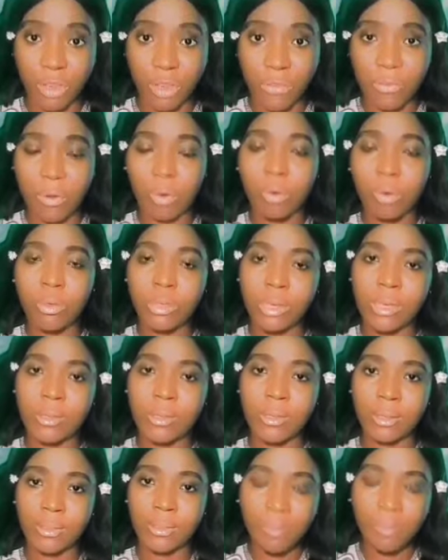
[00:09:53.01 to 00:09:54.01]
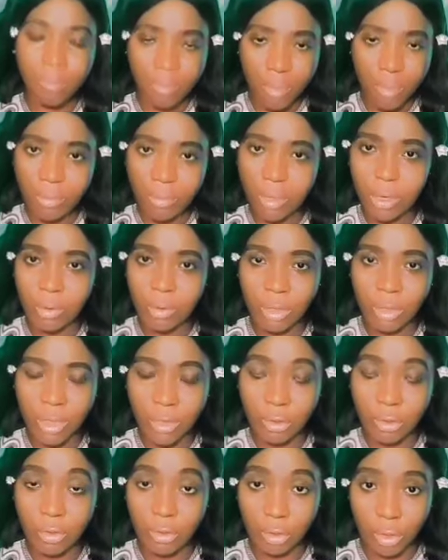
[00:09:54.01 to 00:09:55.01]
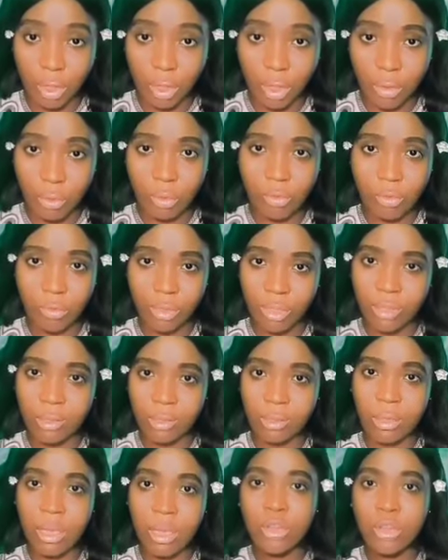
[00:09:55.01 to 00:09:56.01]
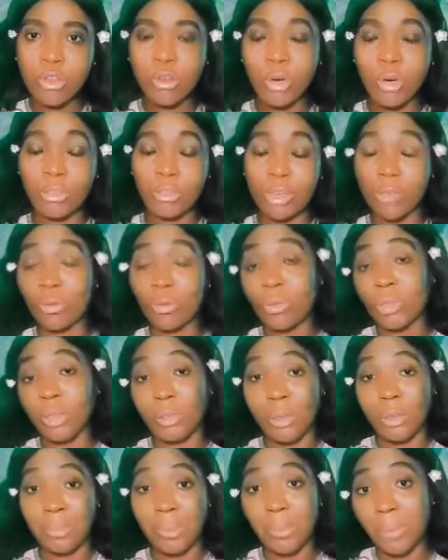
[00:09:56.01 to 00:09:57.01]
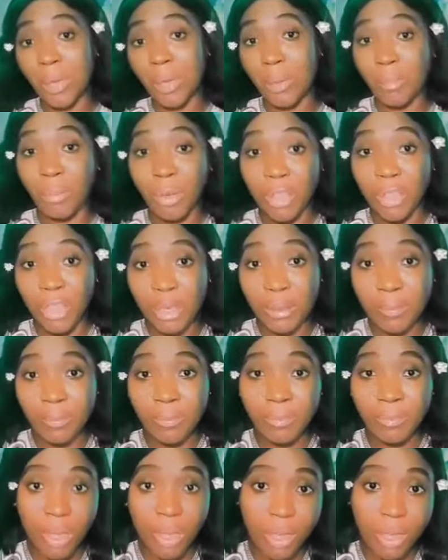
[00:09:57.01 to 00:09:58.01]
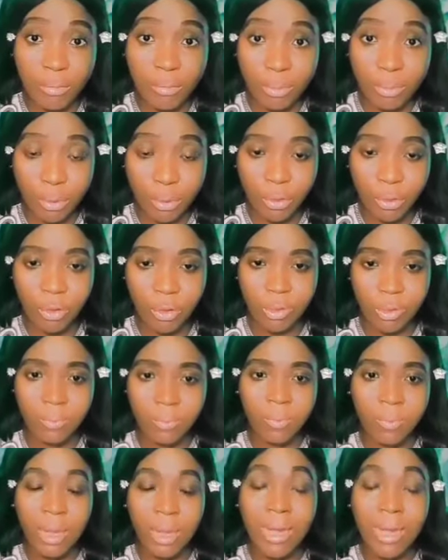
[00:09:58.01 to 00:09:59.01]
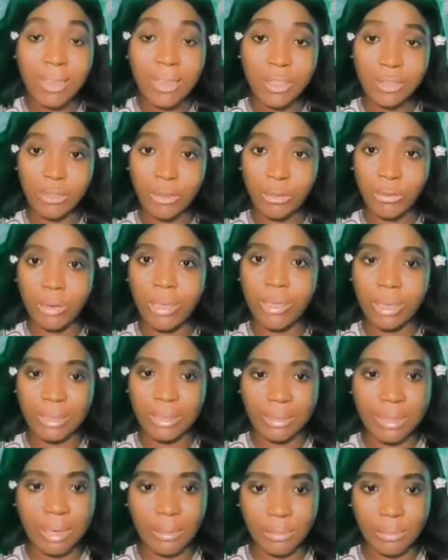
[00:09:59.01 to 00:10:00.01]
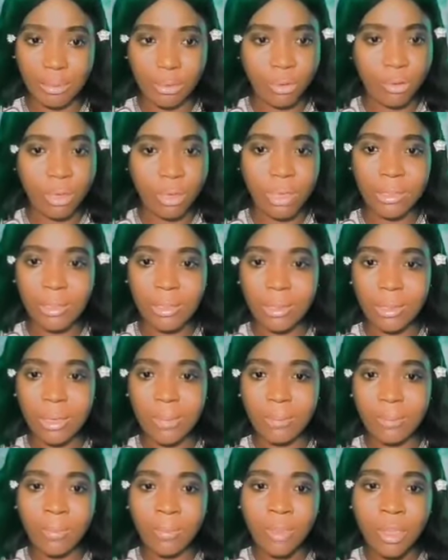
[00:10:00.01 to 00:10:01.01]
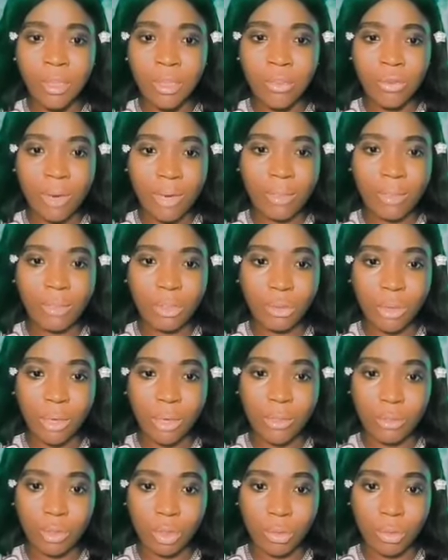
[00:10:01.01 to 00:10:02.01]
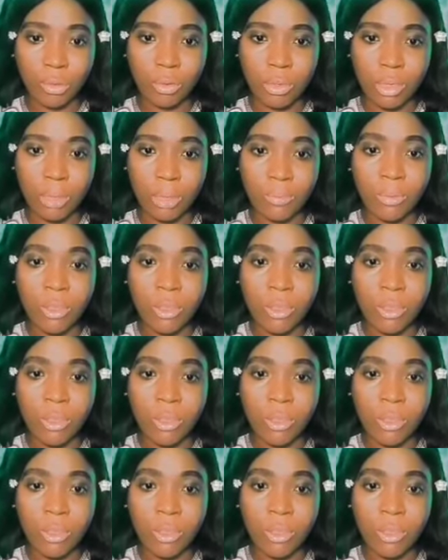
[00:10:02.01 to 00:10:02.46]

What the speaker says: If your audience, maybe the audience you're talking to is, you are trying to sell them a money making product, and you find out they are broke, you can tell them, you can talk to them,